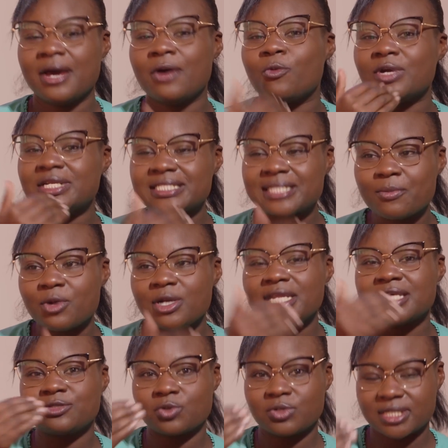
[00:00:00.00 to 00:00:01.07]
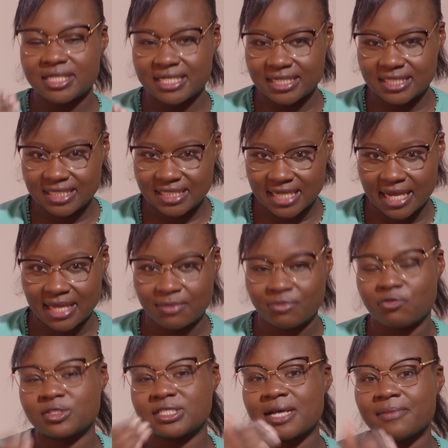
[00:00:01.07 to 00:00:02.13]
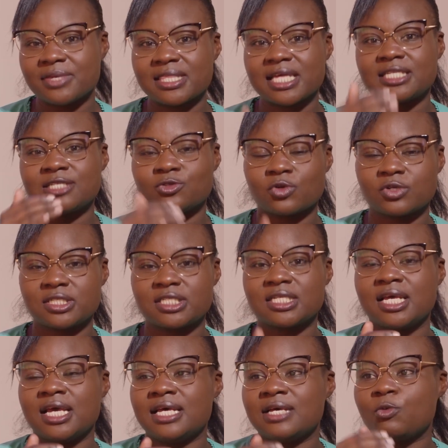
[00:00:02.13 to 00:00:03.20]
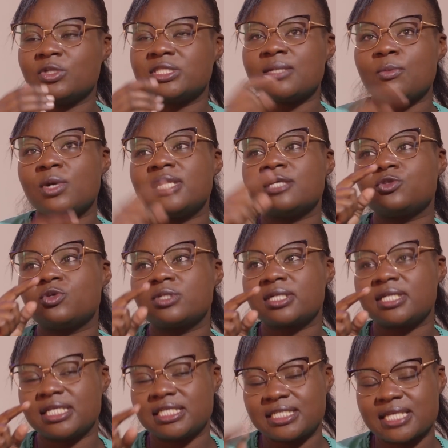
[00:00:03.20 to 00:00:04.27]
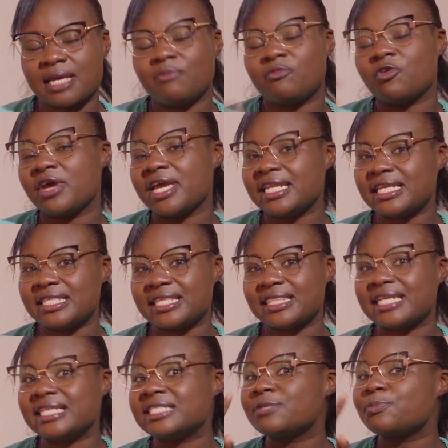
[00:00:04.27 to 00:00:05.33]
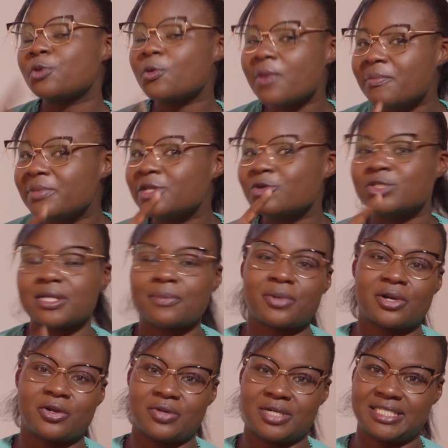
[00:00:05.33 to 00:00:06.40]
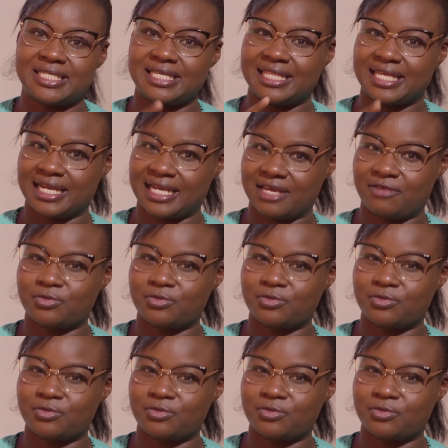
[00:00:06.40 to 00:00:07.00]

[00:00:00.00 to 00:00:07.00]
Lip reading: When someone does not create time for something that is not, when someone does not create time for anything, then it's probably not a priority in their life.